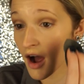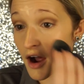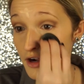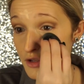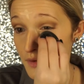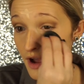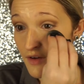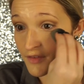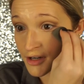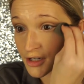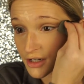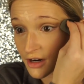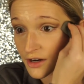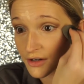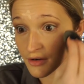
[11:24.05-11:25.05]
you have under
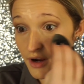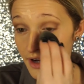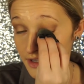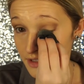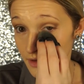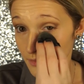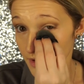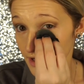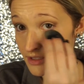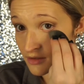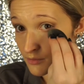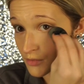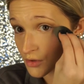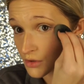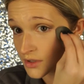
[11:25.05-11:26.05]
your under eyes, it makes
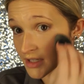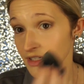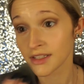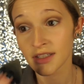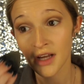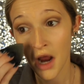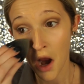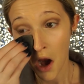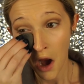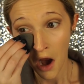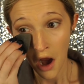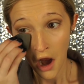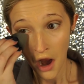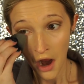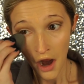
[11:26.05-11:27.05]
them crease
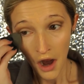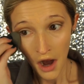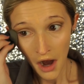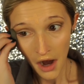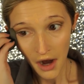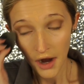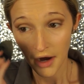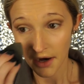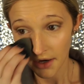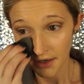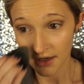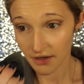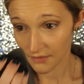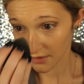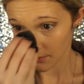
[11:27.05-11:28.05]

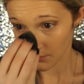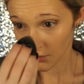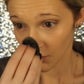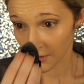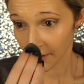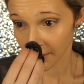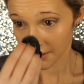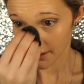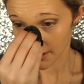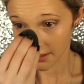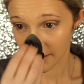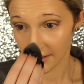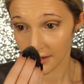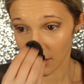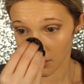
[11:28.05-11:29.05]
even more,
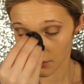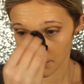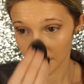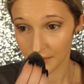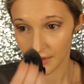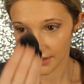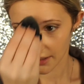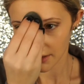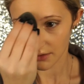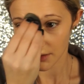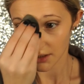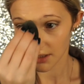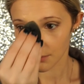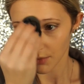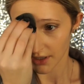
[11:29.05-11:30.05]
and all we want to do is
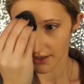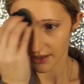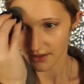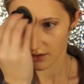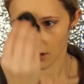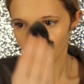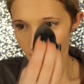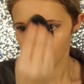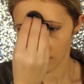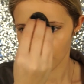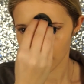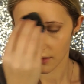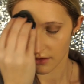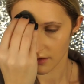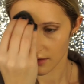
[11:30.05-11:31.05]
just blend this all
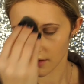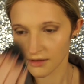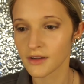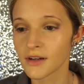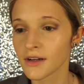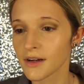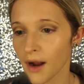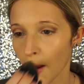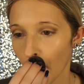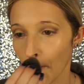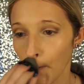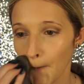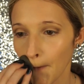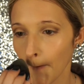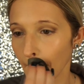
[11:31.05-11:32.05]
out.